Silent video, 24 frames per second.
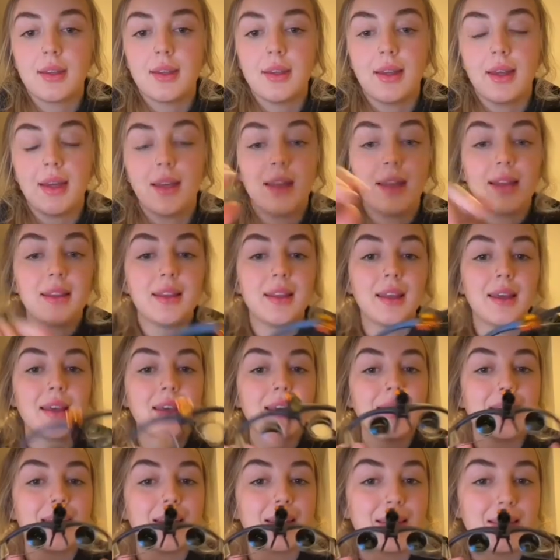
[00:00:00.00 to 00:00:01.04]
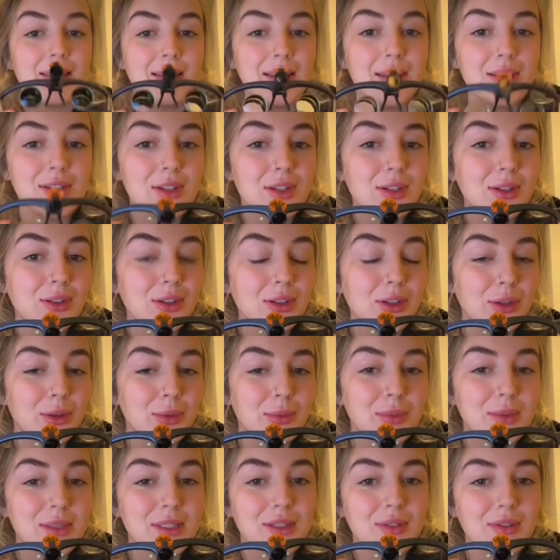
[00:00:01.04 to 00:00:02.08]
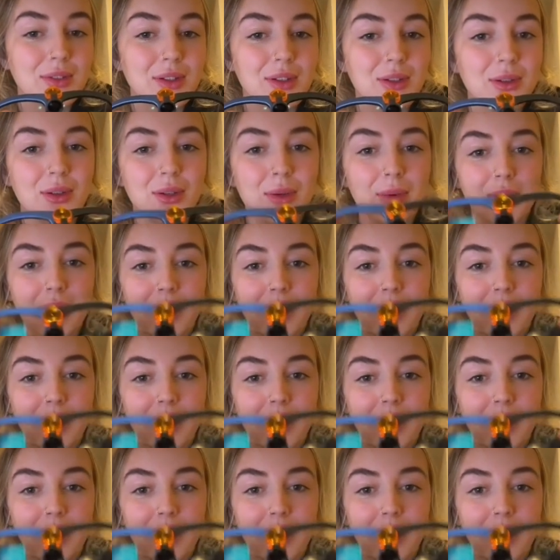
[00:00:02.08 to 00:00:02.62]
And then these are loops, if you don't know what they